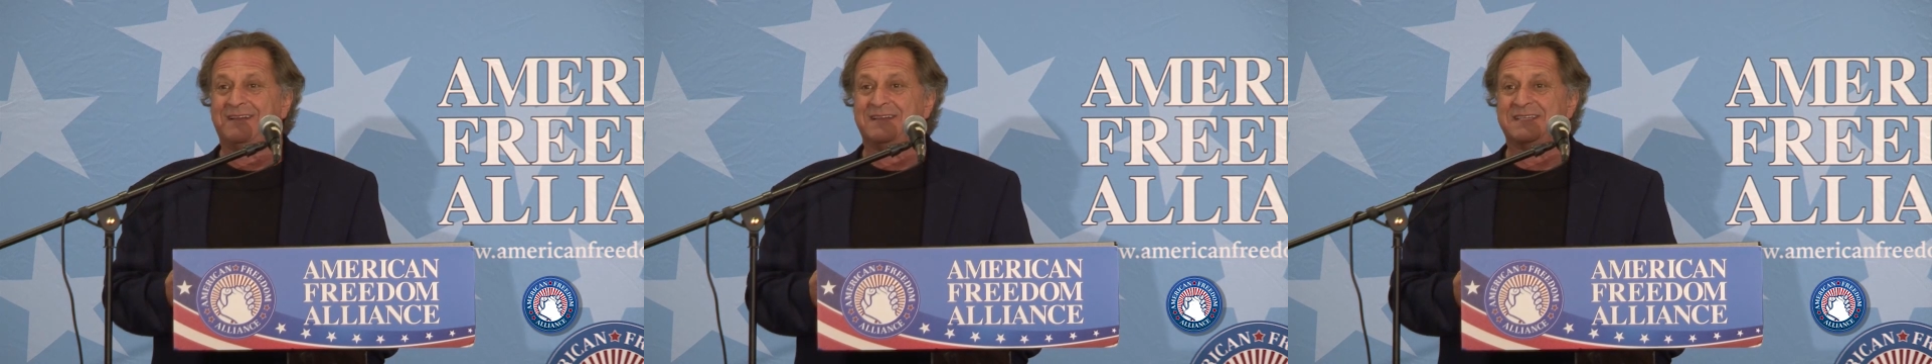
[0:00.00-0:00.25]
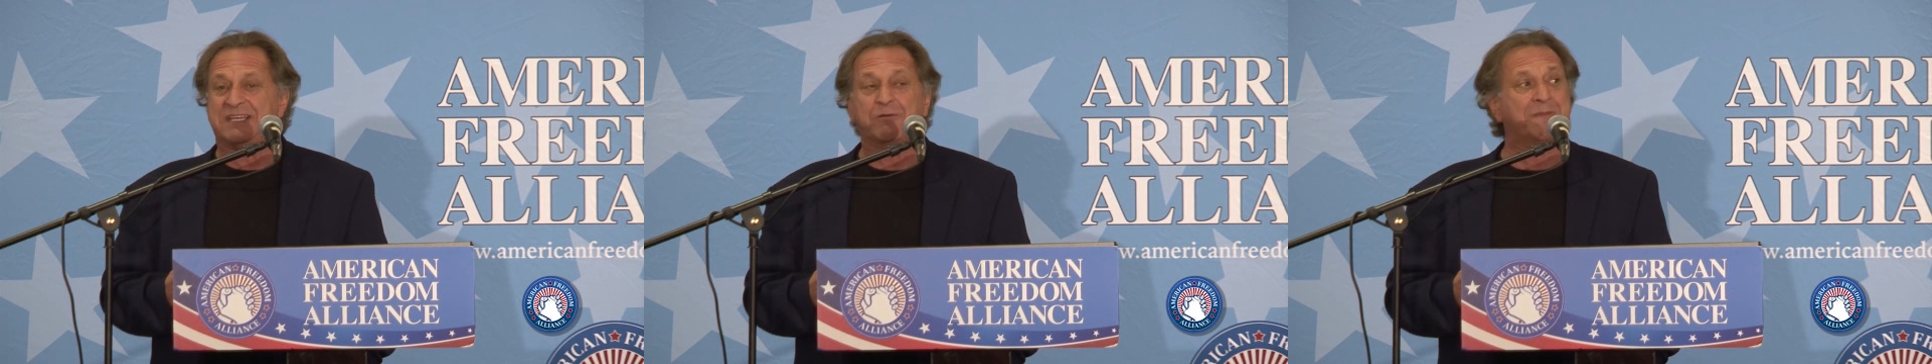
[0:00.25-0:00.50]

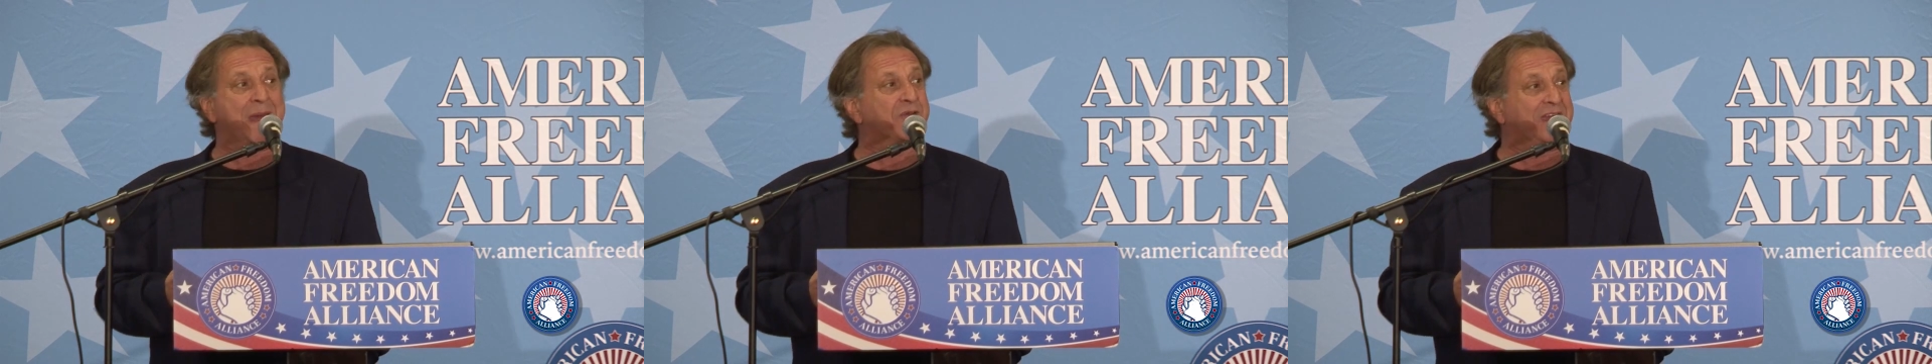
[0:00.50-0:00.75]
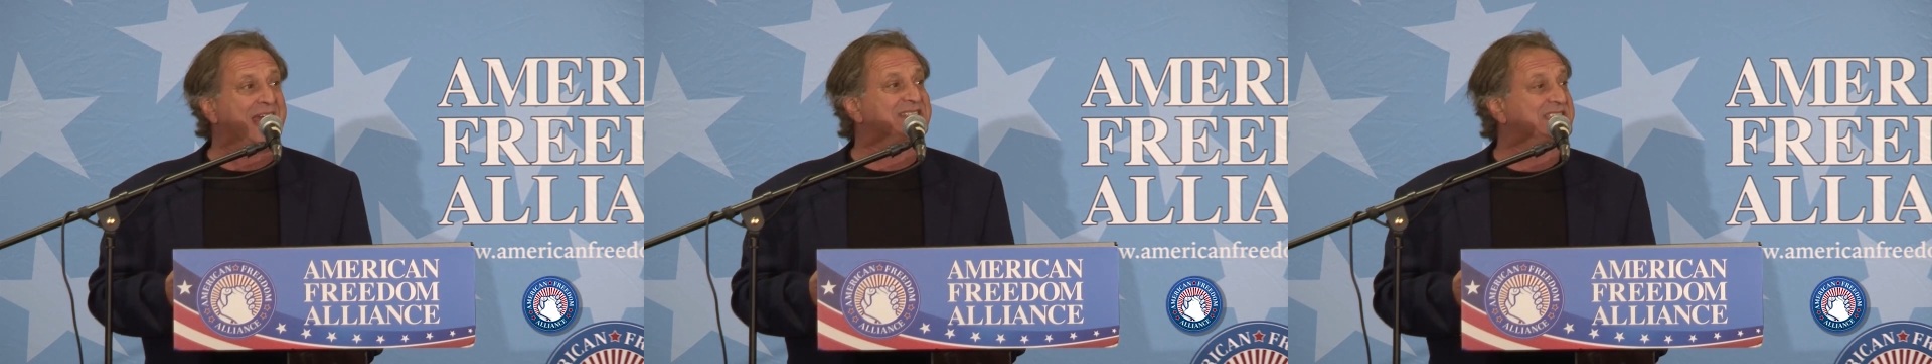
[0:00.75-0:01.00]
See,
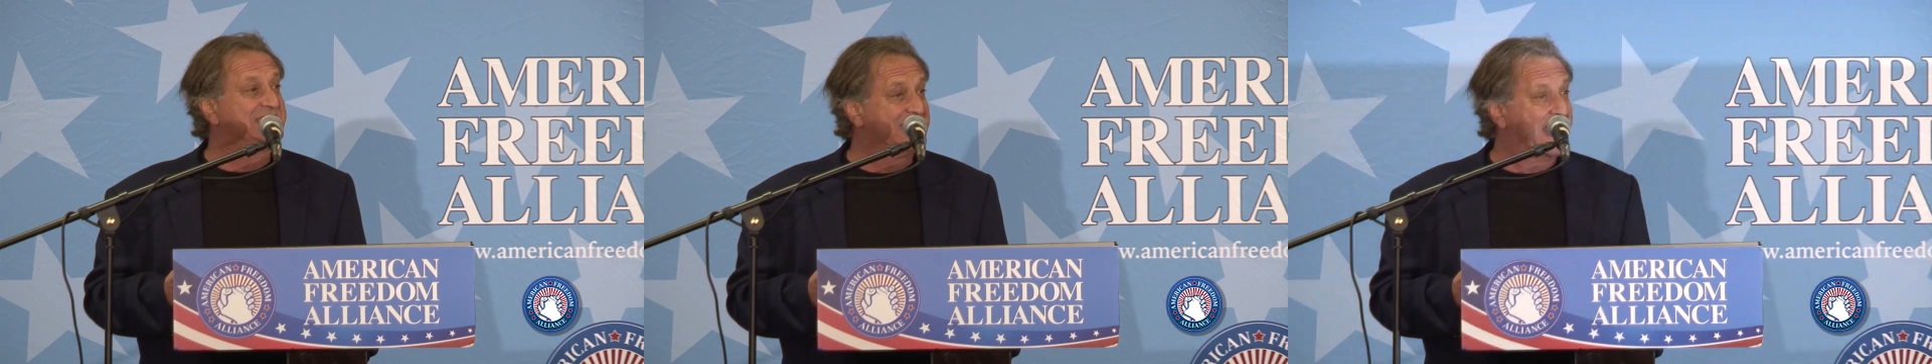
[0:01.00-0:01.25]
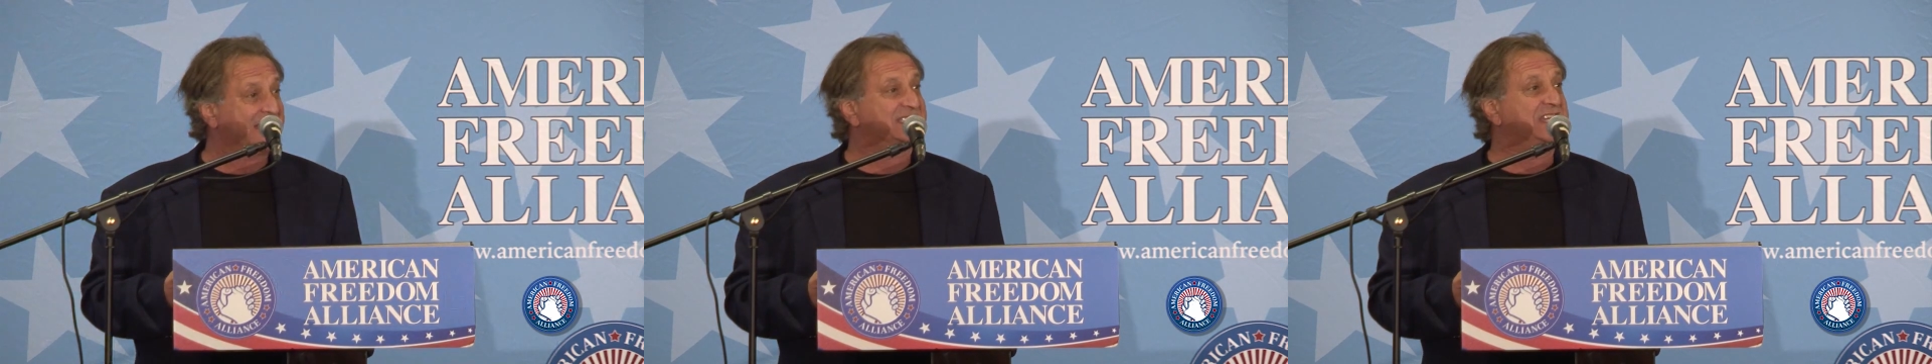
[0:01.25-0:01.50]
remember, yes,
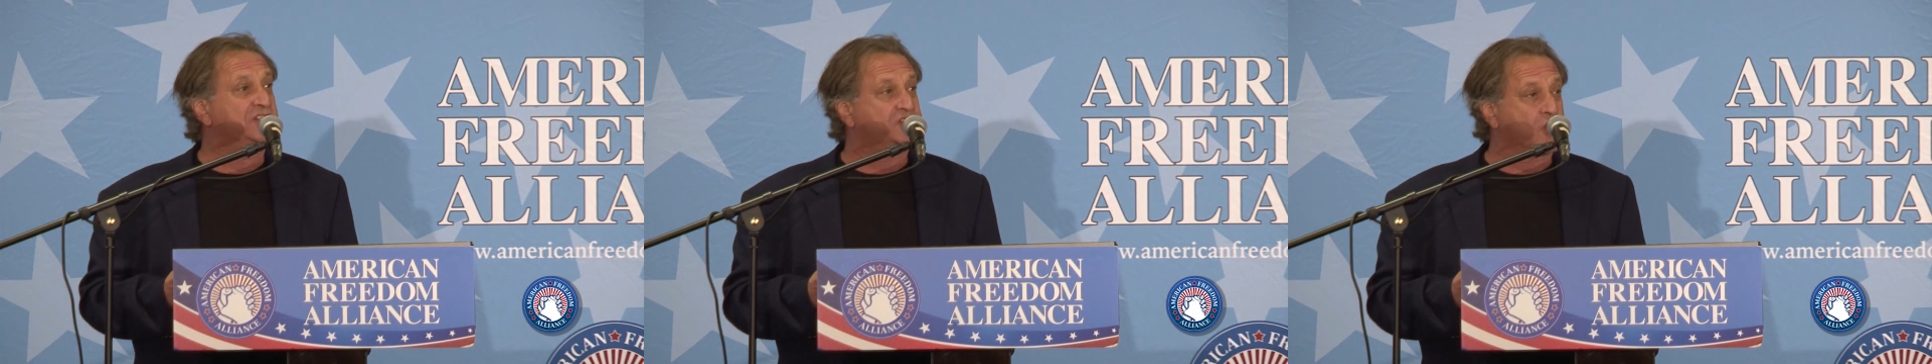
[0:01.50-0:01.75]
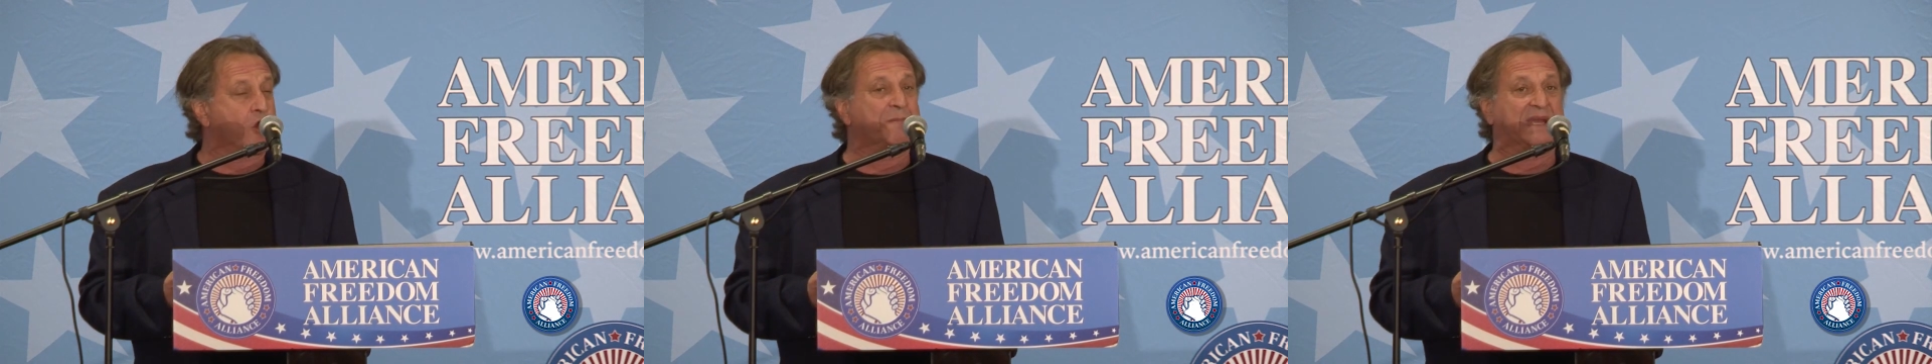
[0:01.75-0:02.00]
Nazi
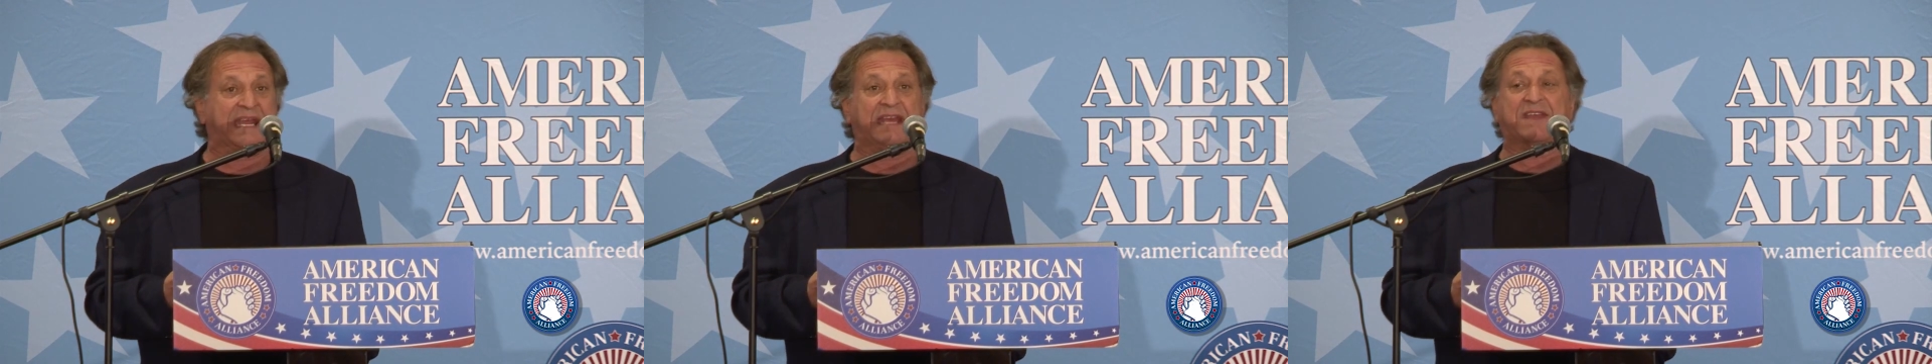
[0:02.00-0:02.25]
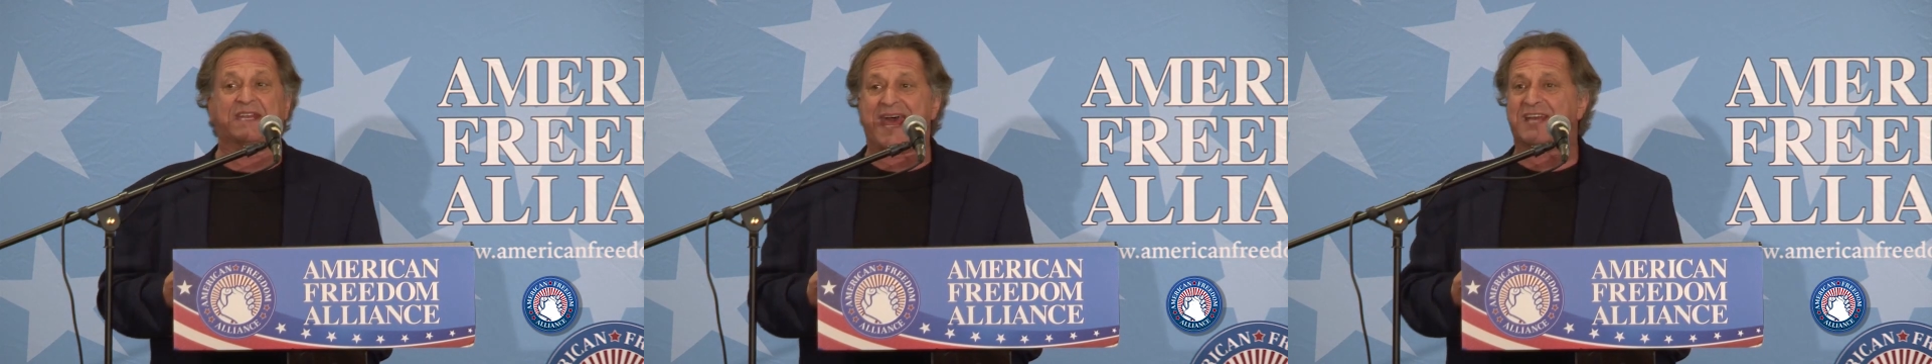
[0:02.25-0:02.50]
Germany,
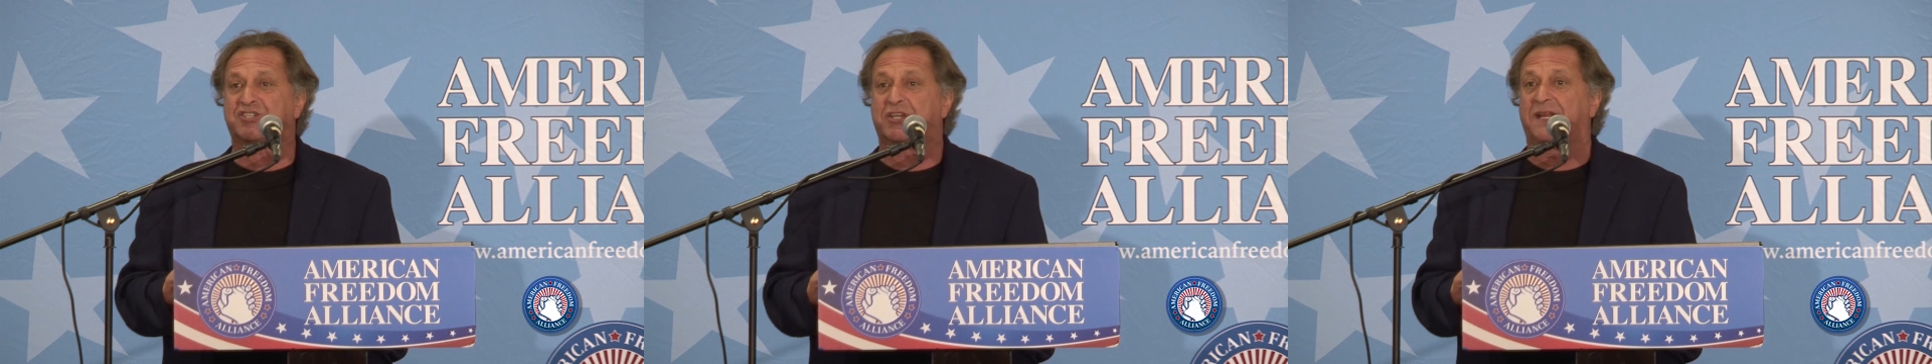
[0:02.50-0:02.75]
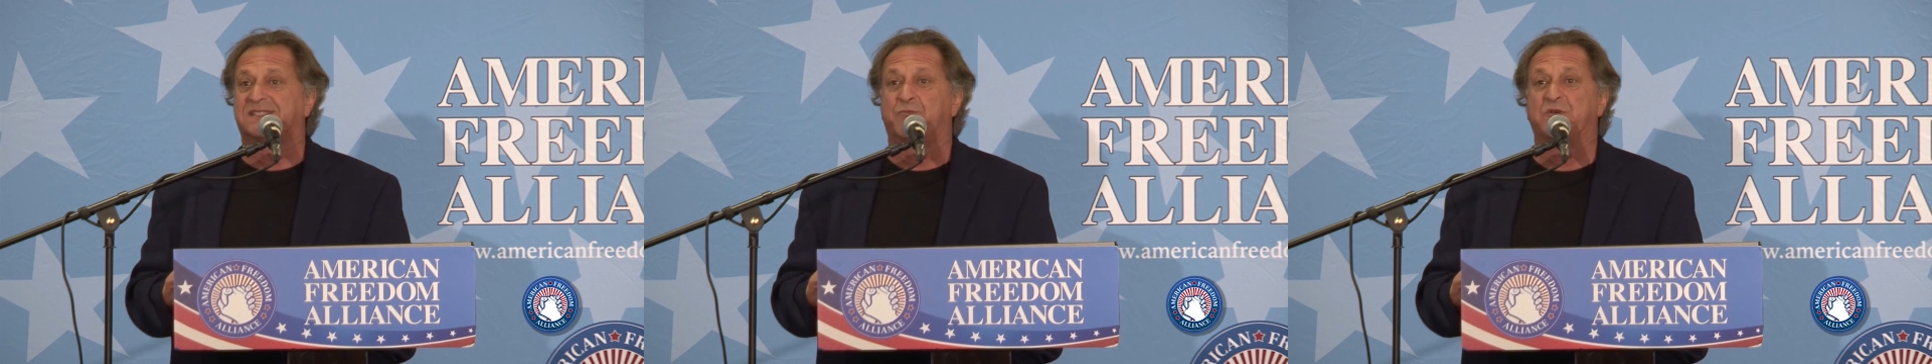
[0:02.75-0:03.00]
the
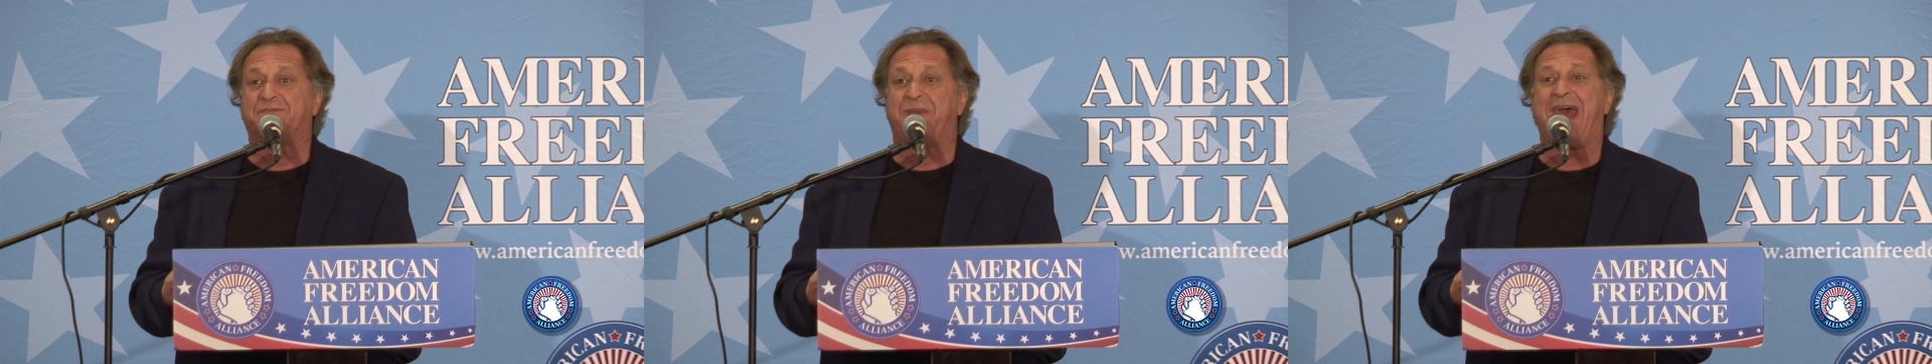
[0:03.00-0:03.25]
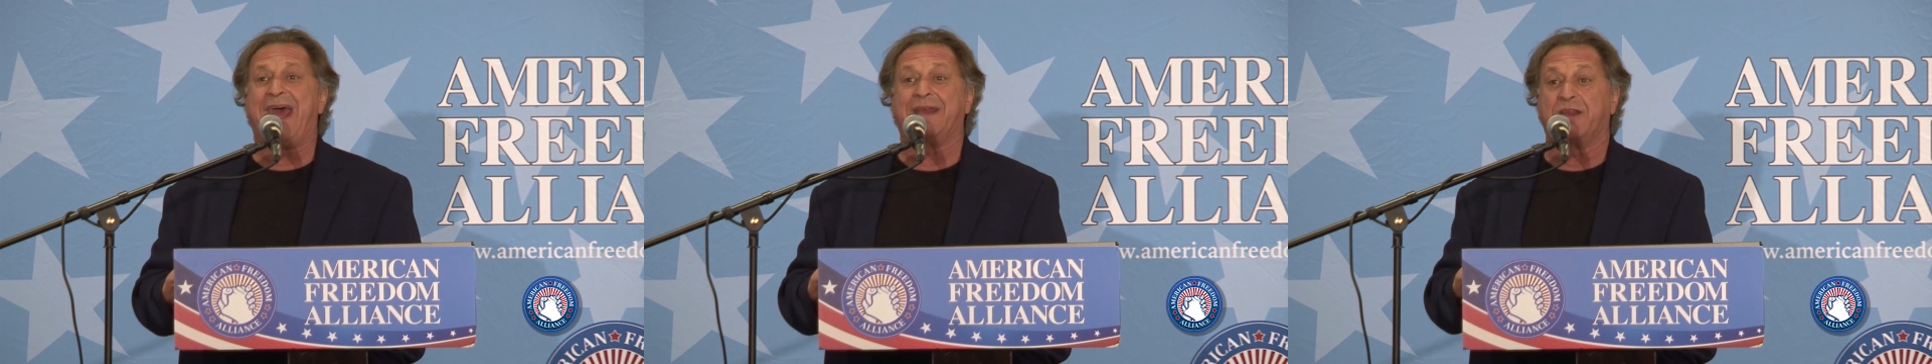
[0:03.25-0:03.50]
nationalism was
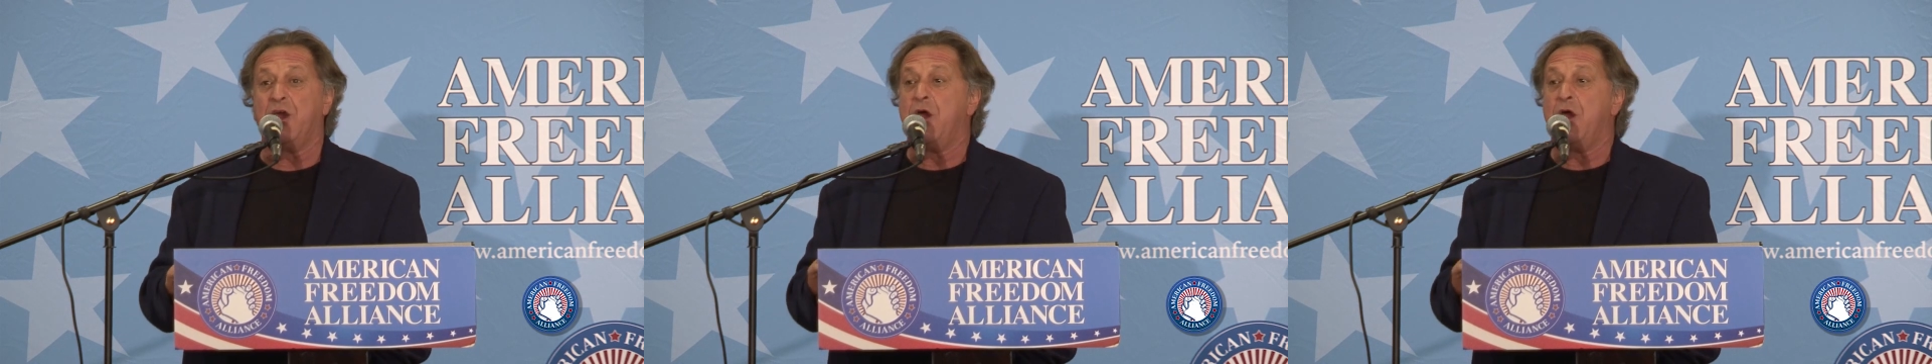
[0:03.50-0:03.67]
bad,